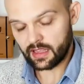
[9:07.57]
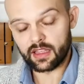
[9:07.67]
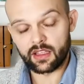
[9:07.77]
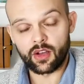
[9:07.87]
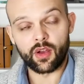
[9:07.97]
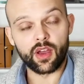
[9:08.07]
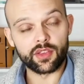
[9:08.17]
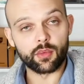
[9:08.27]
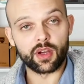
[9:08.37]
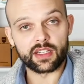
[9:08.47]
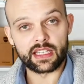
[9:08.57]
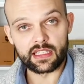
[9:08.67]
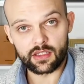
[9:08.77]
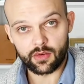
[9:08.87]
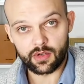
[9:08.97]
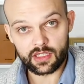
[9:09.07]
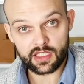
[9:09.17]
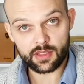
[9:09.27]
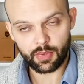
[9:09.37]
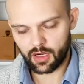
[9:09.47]
you know, heard the word keto, and it
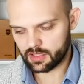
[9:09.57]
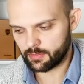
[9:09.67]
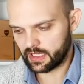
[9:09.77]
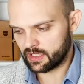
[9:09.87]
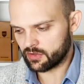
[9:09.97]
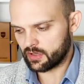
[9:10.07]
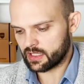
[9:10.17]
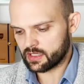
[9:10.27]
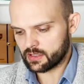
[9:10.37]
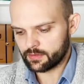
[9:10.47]
sparked my interest.